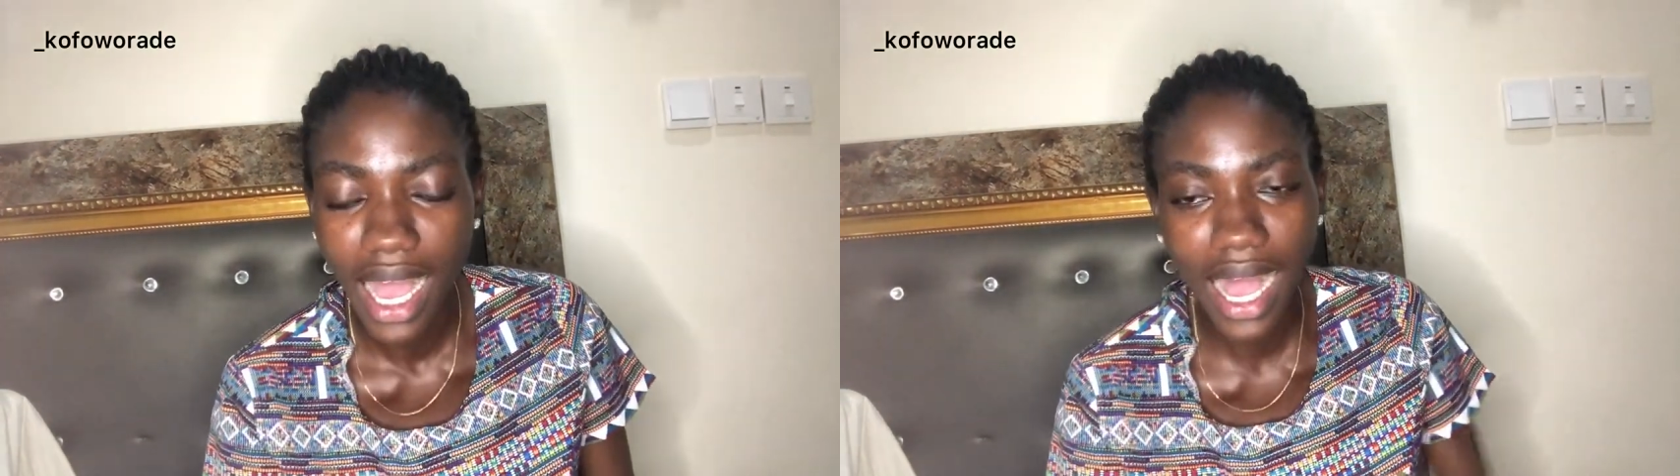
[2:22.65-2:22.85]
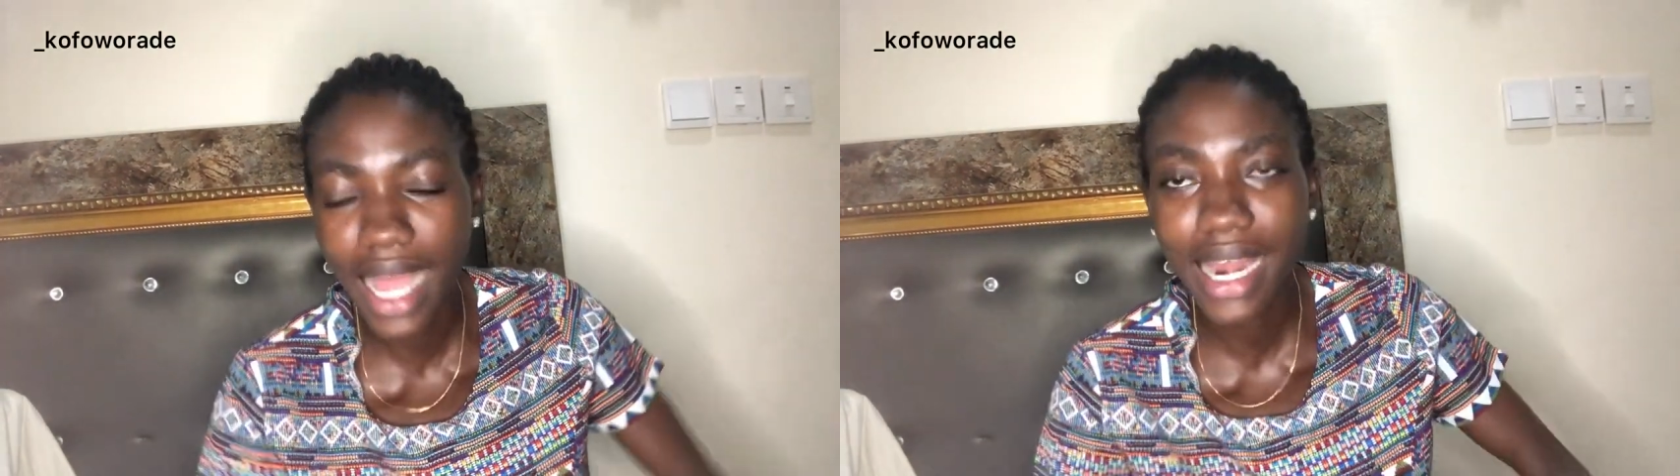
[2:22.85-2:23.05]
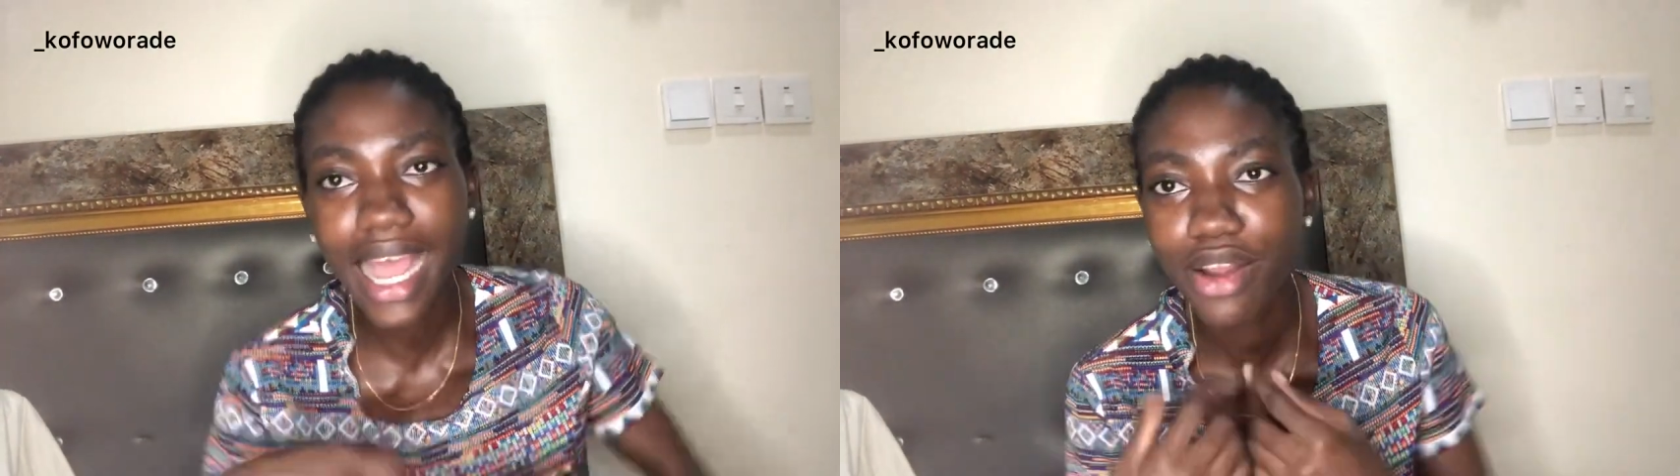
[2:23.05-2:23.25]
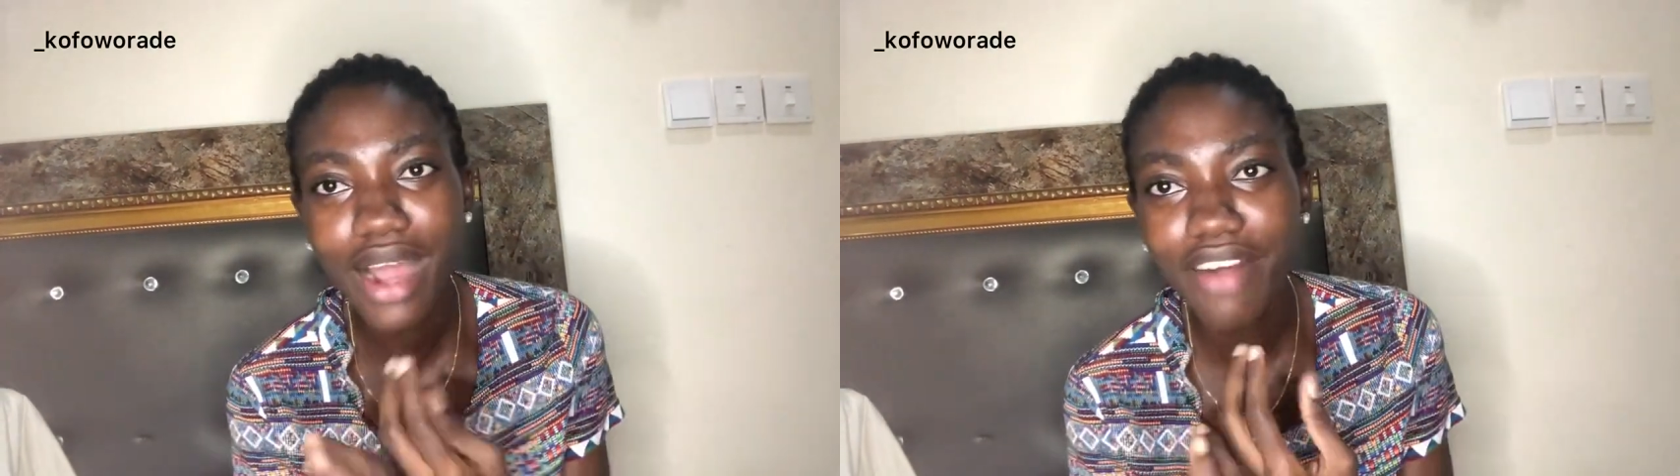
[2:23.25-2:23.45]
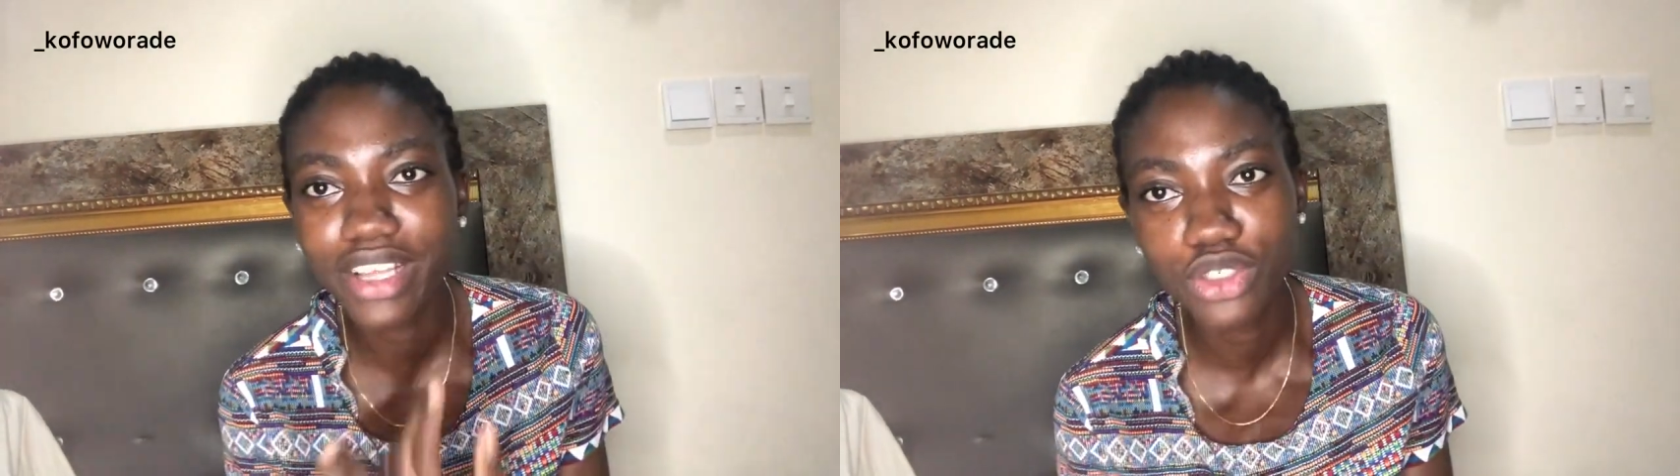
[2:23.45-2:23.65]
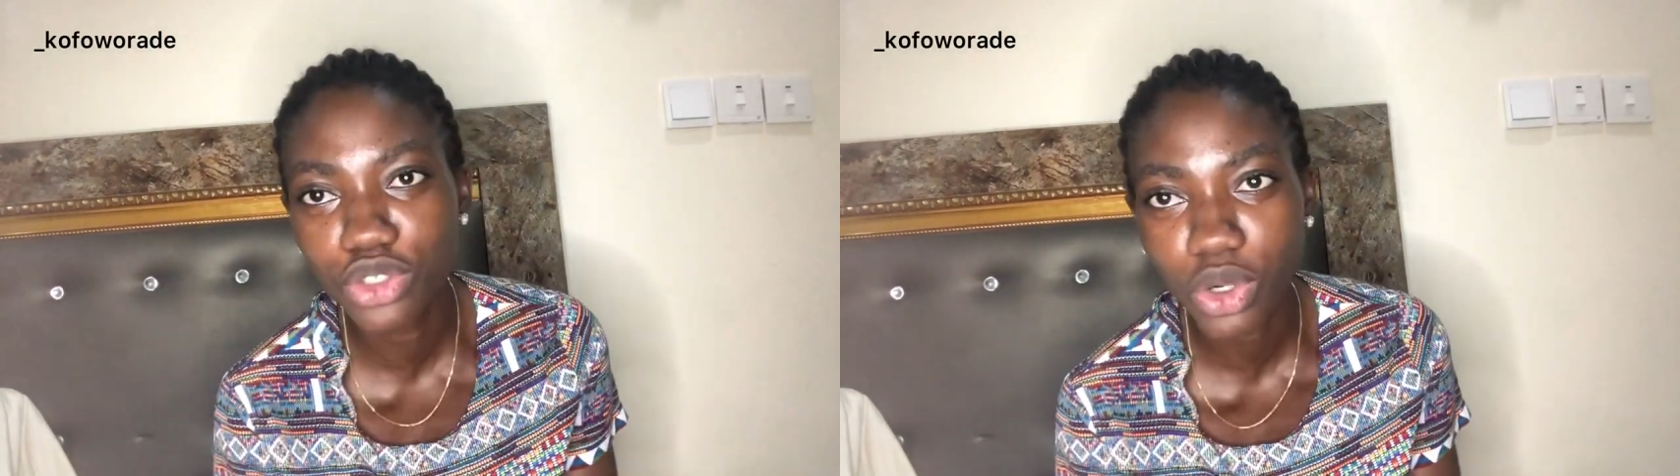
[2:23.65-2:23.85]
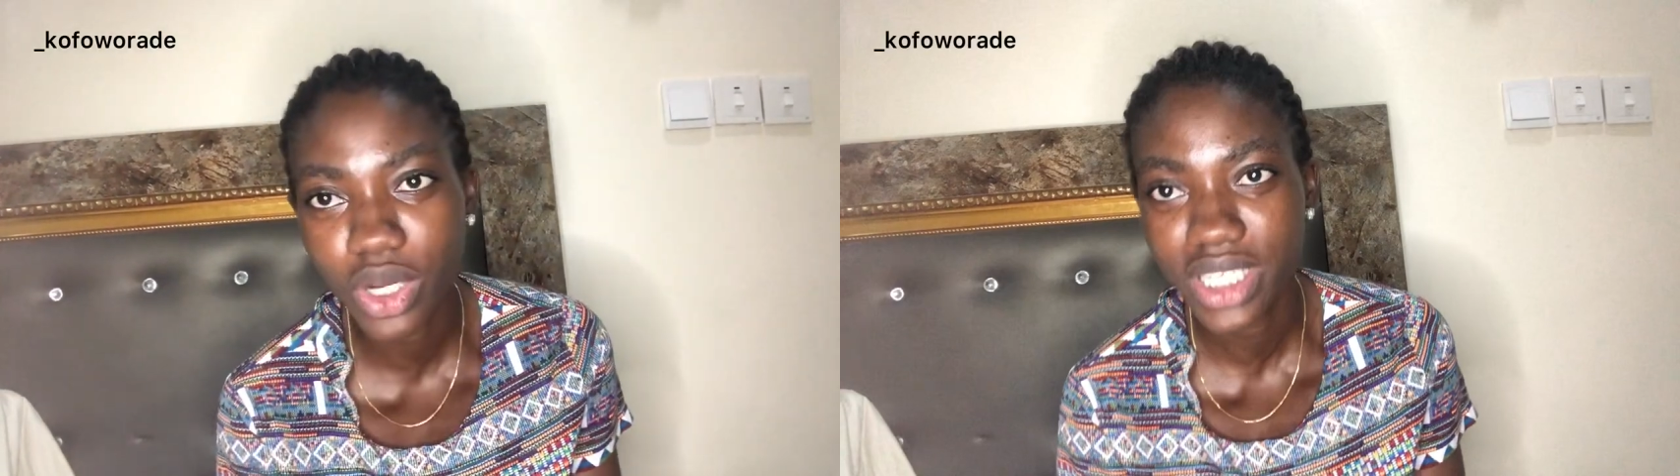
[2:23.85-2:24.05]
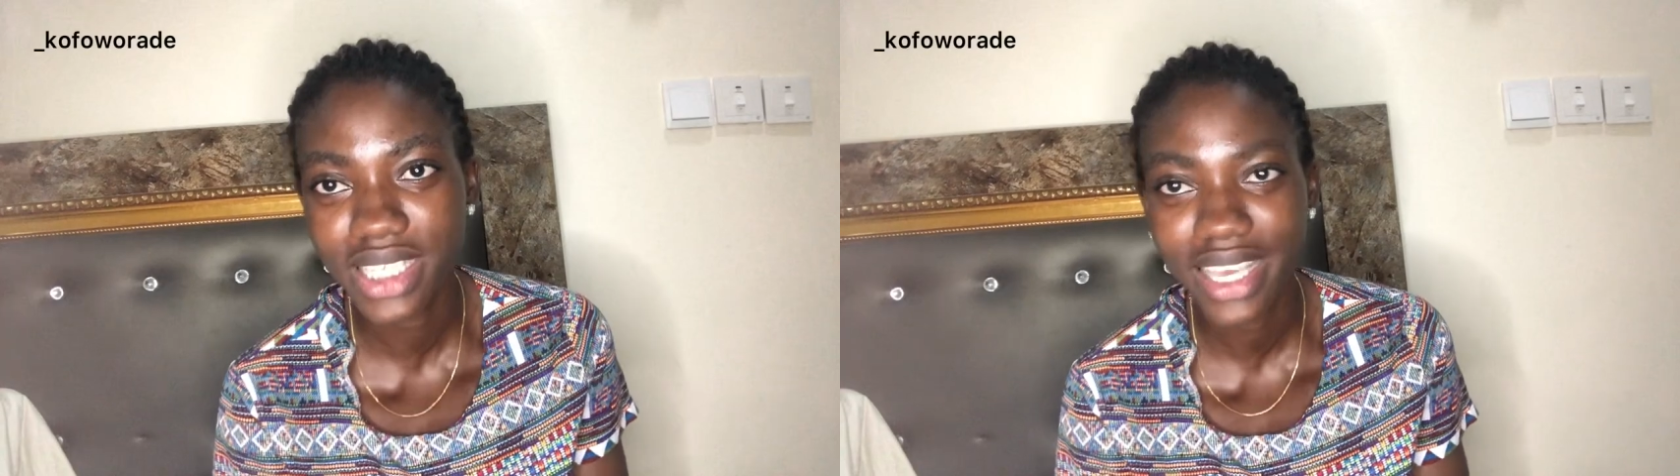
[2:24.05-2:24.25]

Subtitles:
And I don't have any choice.